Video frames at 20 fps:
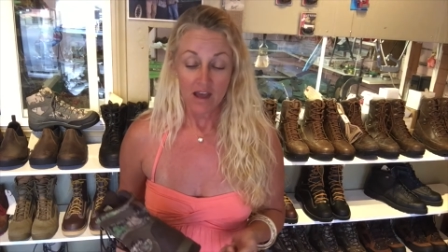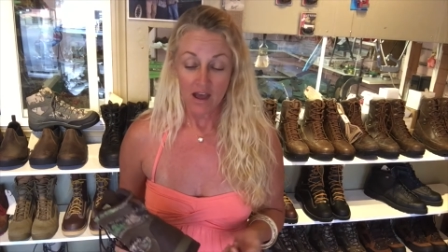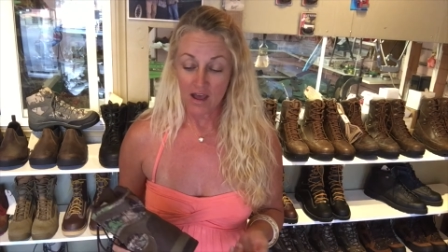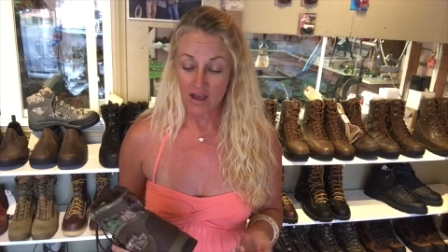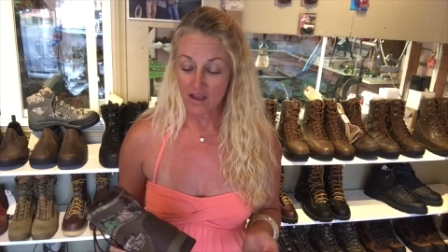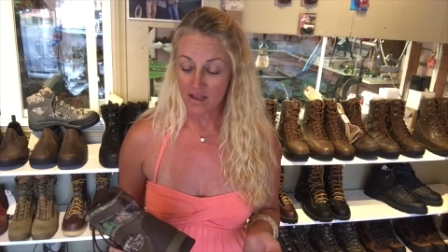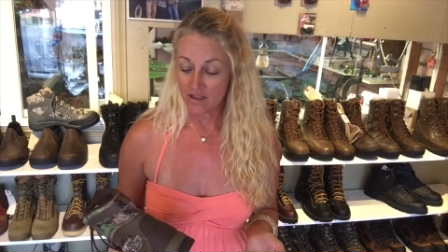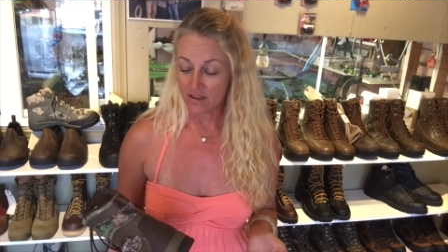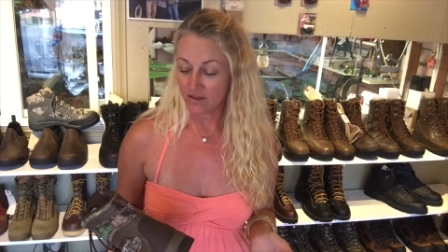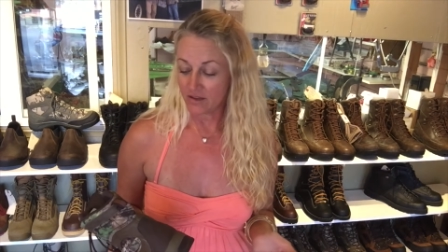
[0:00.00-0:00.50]

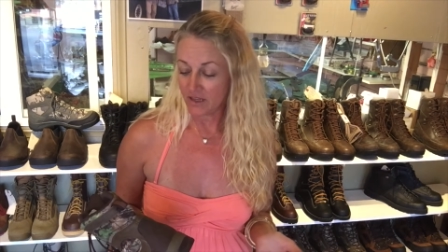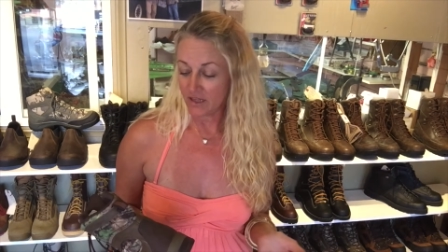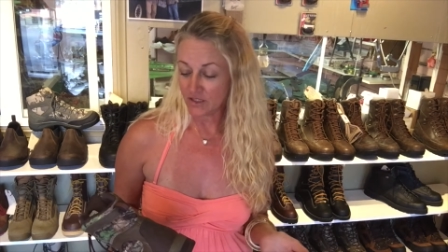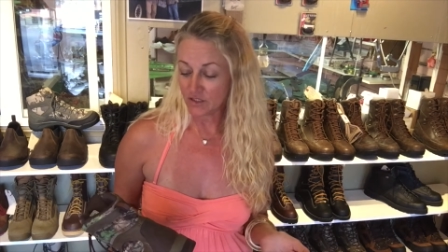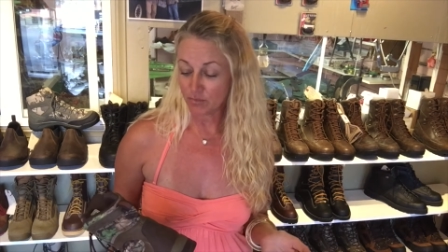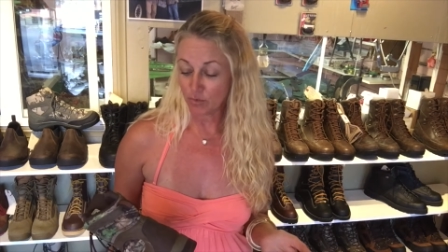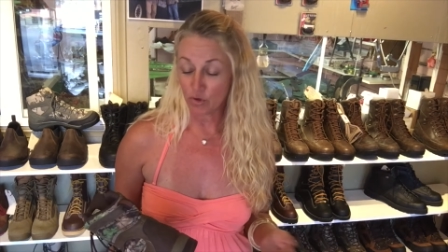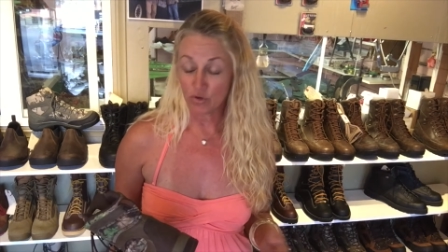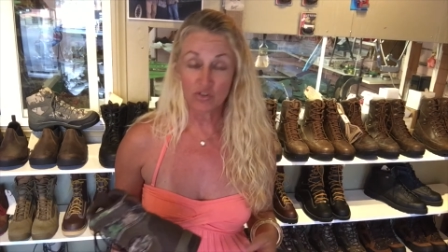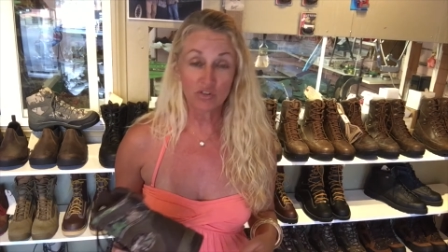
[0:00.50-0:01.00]
uh,
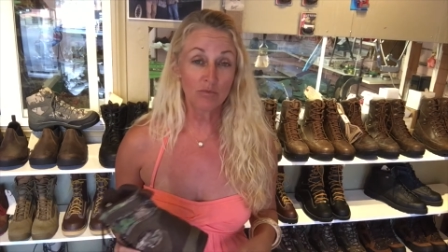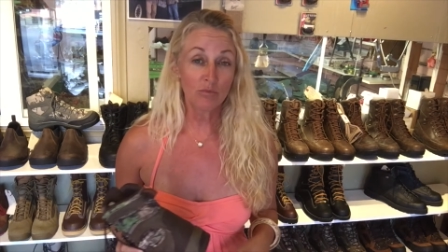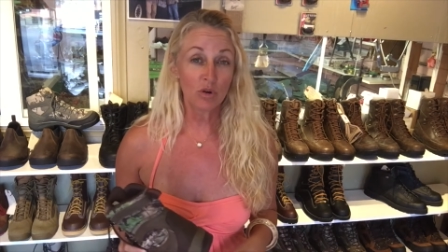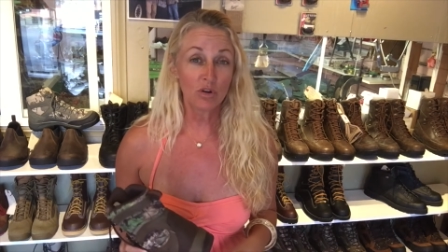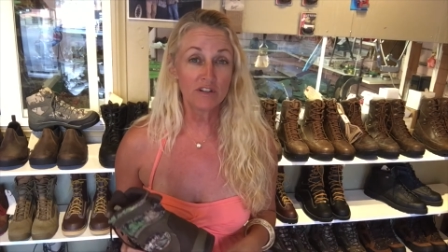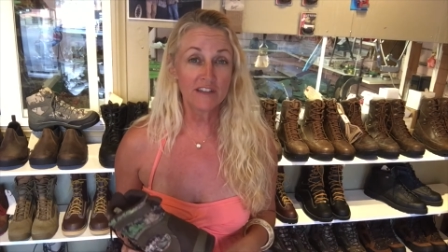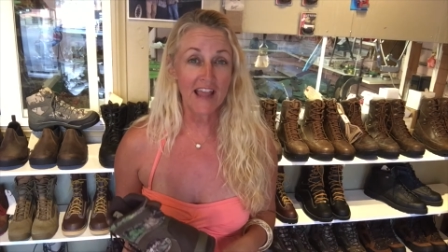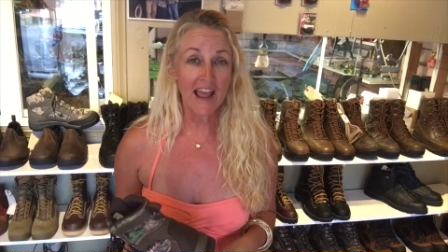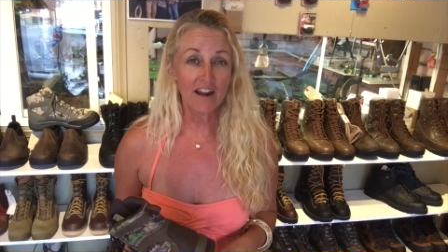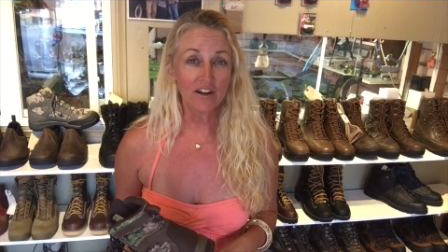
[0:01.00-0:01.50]
explore some
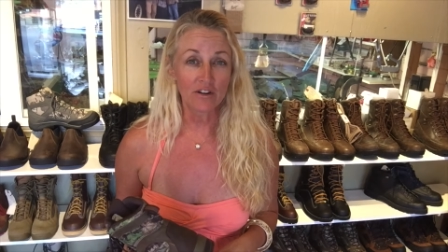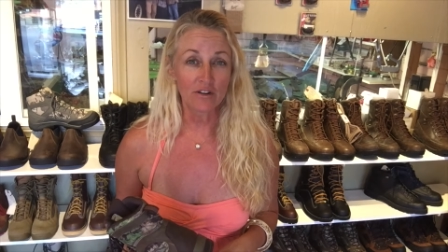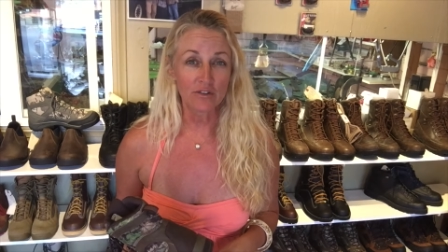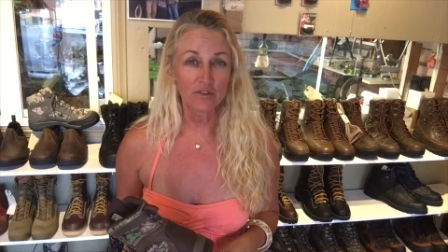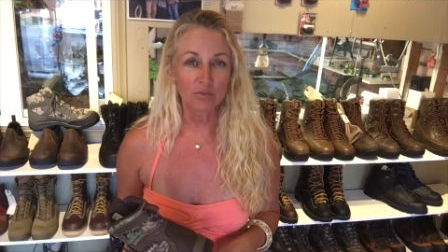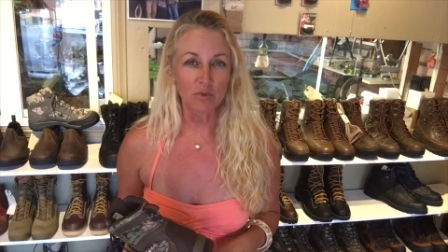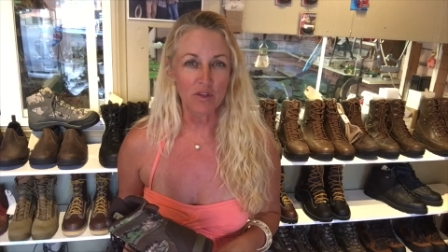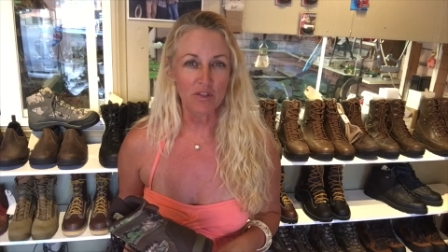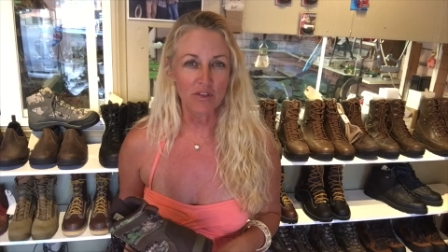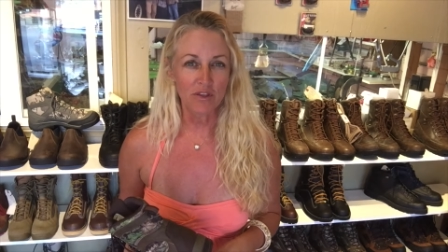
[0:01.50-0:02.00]
more
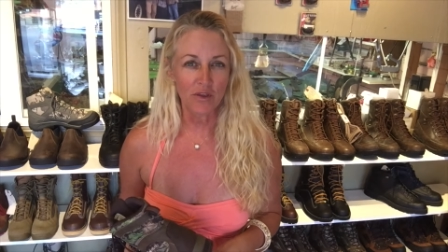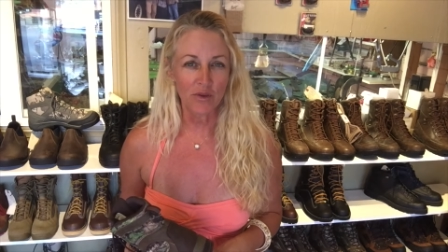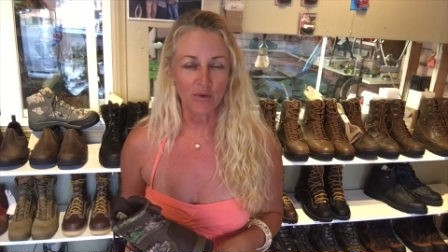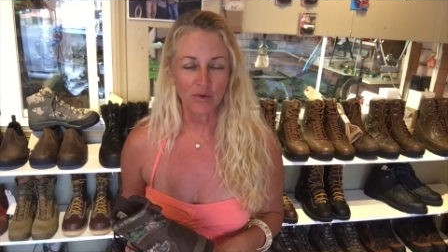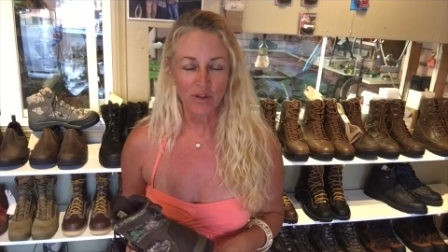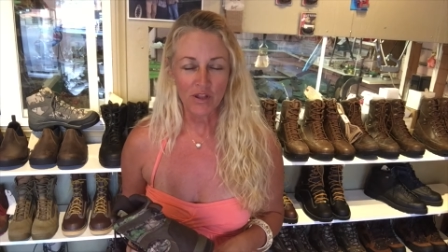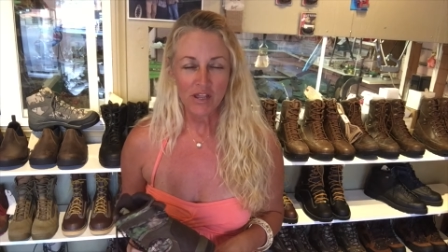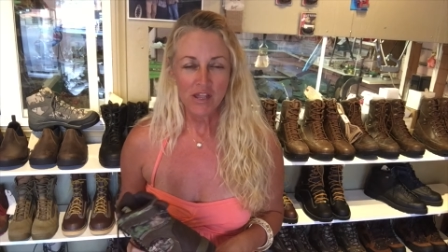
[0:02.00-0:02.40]
Danners with you.